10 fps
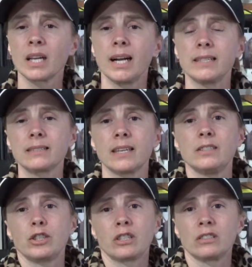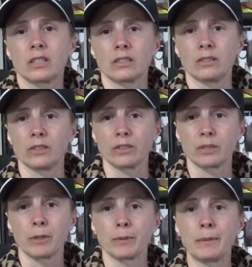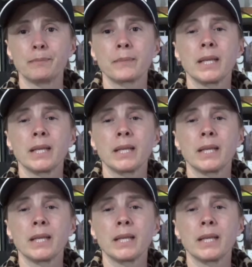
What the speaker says: I decided to conduct a little experiment.